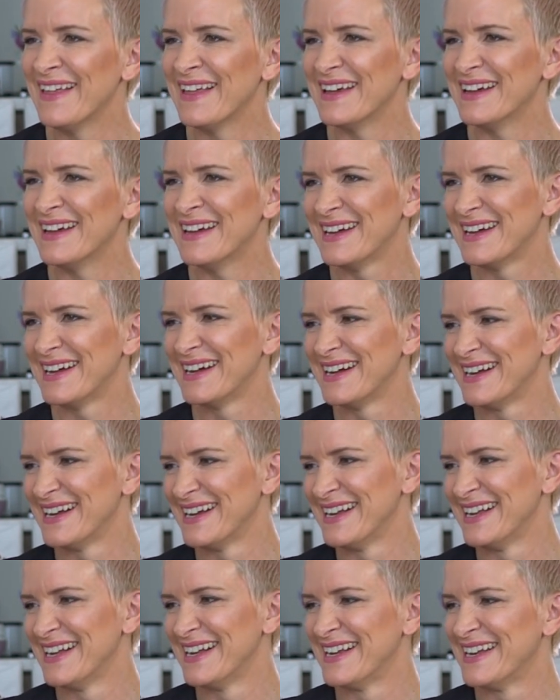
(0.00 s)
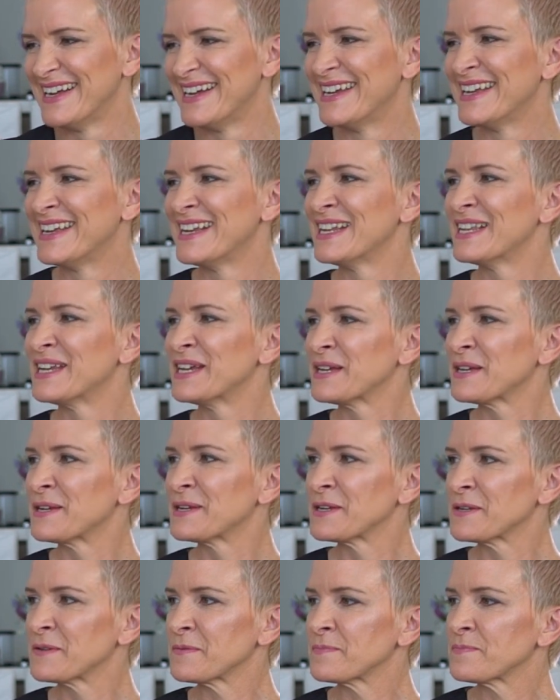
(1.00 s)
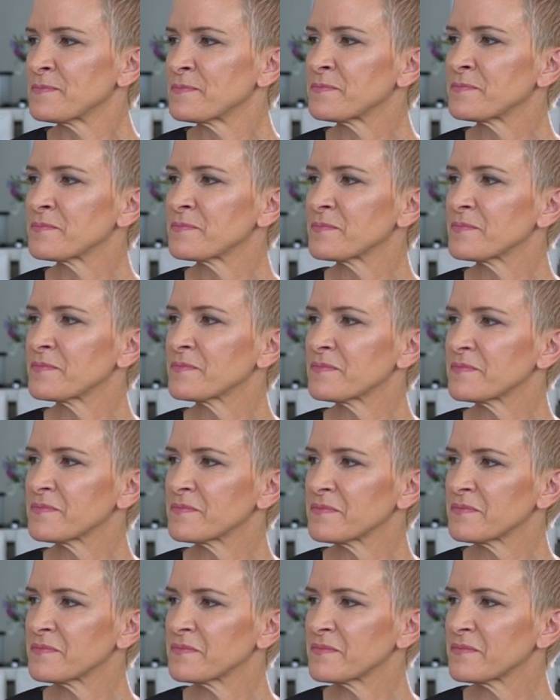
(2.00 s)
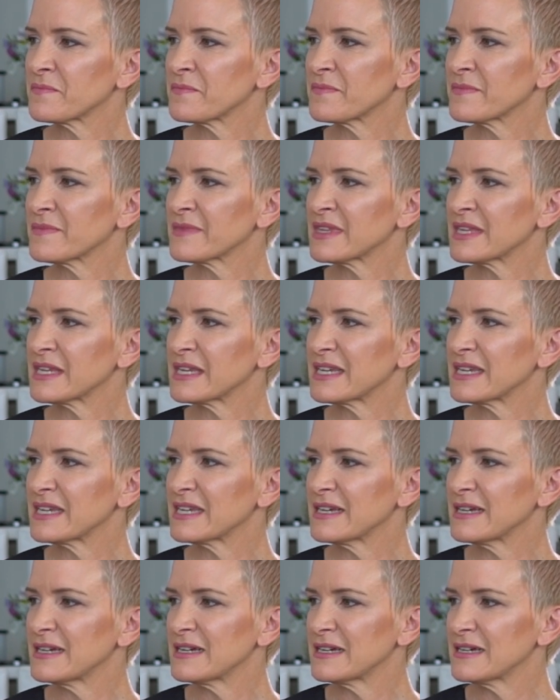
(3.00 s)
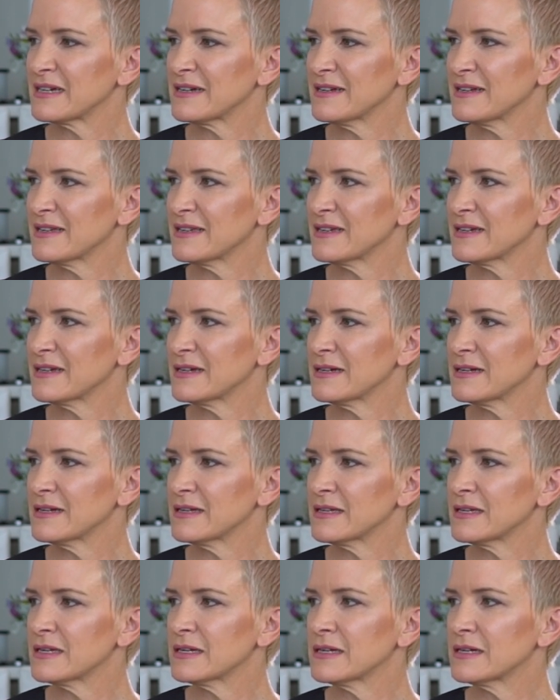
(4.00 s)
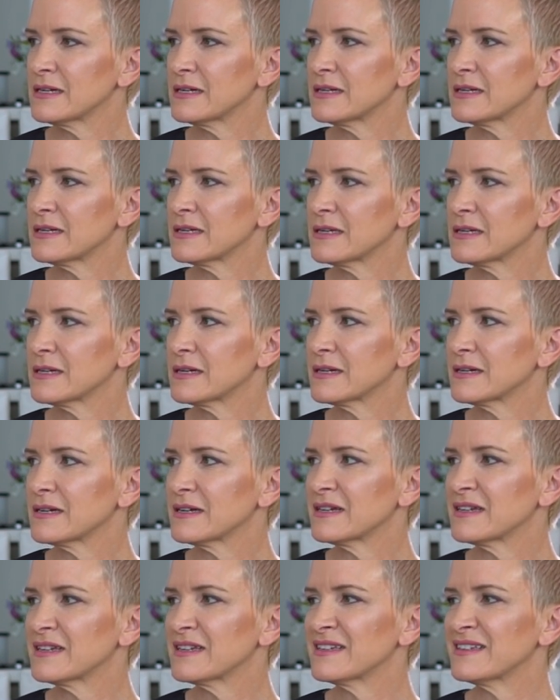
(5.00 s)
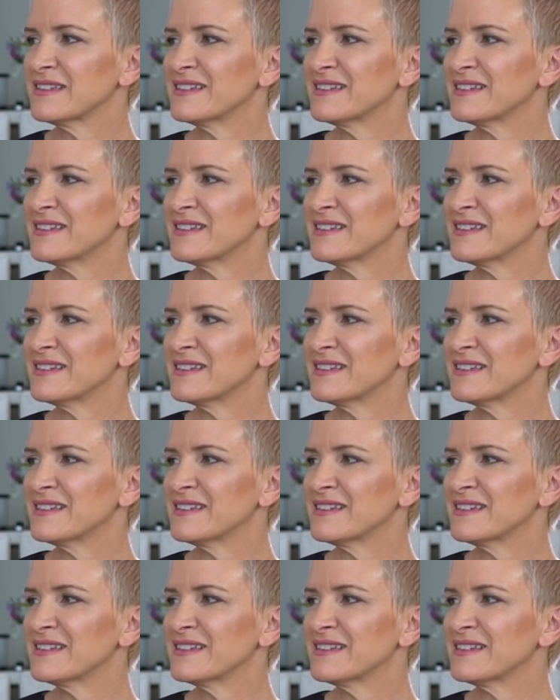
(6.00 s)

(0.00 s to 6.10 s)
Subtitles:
(silent)